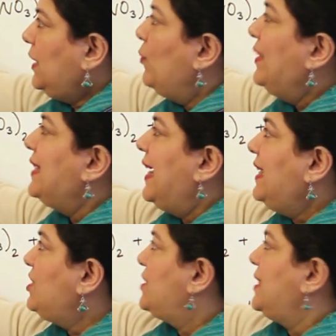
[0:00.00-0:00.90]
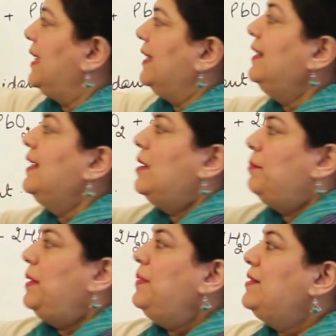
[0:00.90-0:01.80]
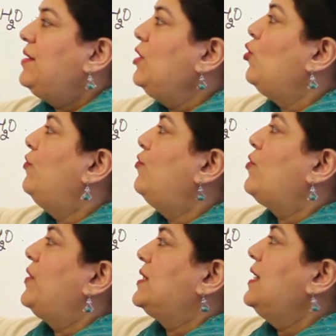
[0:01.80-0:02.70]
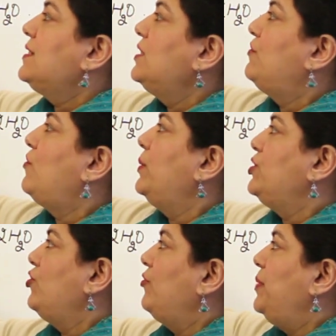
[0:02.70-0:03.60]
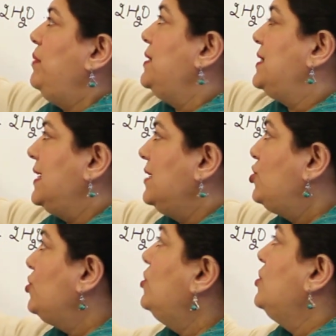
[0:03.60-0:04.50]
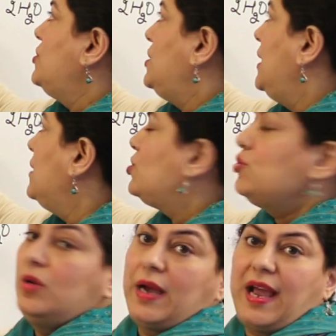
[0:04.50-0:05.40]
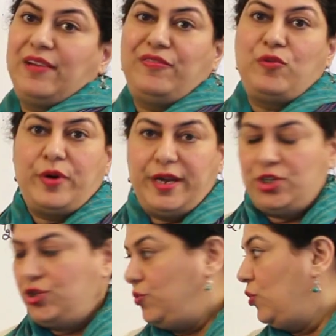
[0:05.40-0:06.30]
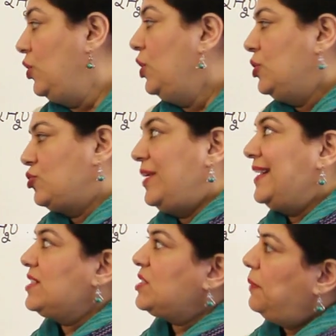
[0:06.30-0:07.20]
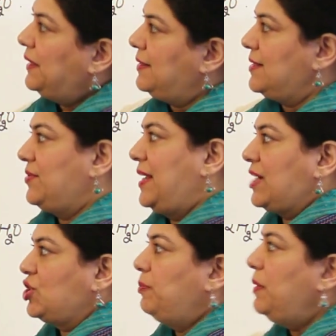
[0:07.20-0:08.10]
With HCl, Pb3O4 results in the formation of PbCl2, Cl2 and 4H2O. So let us split this reaction.